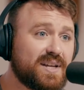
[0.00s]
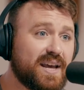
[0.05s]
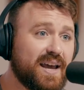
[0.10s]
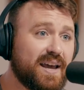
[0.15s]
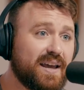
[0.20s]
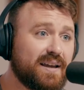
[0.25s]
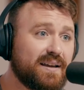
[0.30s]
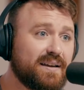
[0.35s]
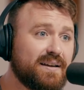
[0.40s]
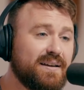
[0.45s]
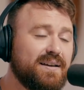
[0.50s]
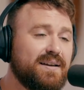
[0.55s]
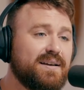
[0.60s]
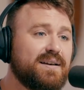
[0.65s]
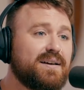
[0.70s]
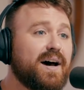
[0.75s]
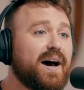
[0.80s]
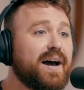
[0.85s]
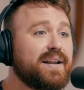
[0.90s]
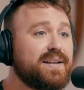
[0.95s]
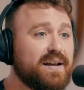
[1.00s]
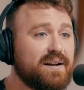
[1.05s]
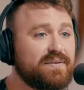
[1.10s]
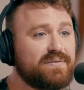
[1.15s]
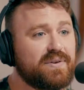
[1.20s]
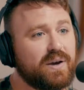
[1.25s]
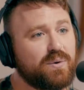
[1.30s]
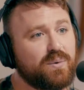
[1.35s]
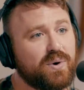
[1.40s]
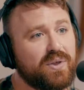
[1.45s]
saying,
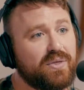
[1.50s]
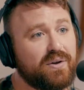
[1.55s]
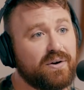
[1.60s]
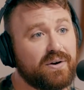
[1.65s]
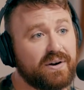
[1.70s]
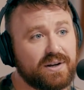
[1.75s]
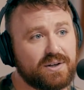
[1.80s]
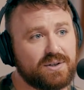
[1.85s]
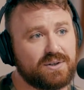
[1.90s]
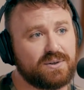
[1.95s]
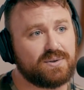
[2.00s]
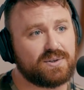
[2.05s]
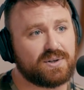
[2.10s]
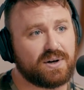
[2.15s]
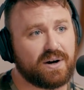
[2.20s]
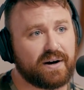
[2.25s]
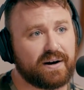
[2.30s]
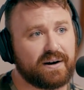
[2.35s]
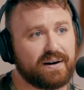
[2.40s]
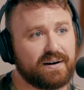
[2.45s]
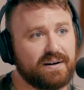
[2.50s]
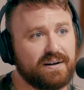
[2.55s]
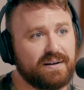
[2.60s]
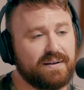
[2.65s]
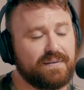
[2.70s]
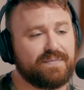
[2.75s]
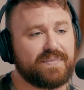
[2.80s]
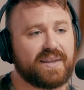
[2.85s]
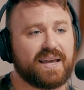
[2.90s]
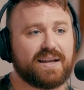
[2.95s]
identify what their issues are,
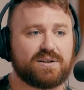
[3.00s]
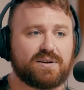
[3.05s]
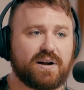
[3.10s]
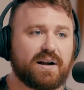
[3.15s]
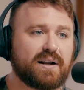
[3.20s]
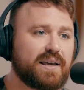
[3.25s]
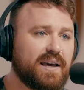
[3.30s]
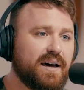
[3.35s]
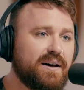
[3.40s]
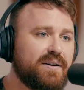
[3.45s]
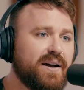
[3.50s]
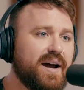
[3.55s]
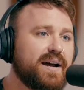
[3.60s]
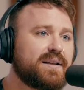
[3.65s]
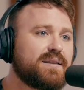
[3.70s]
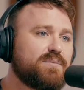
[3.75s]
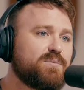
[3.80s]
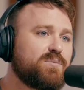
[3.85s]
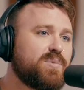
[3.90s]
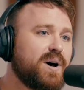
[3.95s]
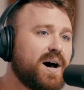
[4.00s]
and try to counteract them